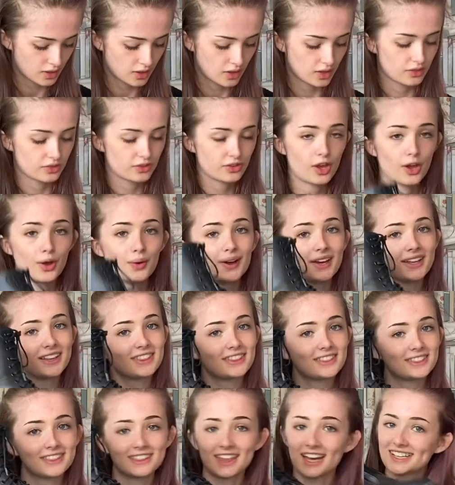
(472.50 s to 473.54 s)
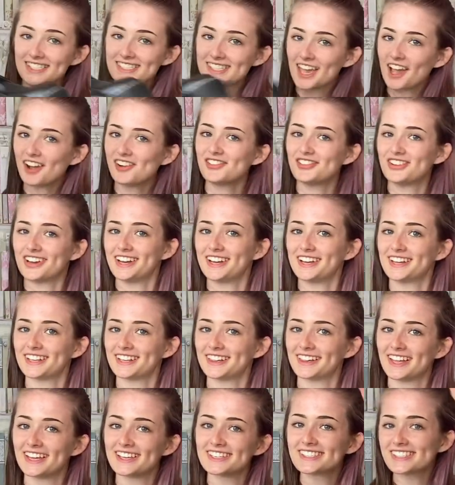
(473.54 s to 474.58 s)
So, that's the outfit.
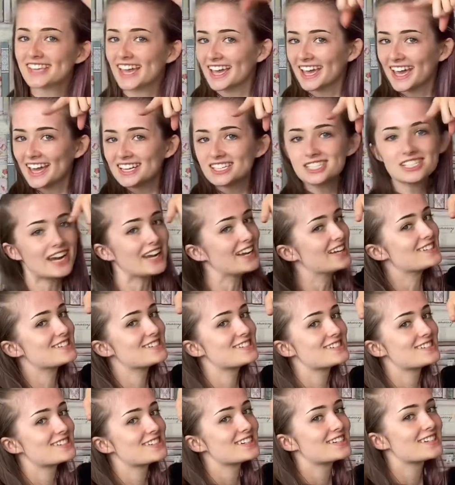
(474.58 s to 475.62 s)
Let's get changed.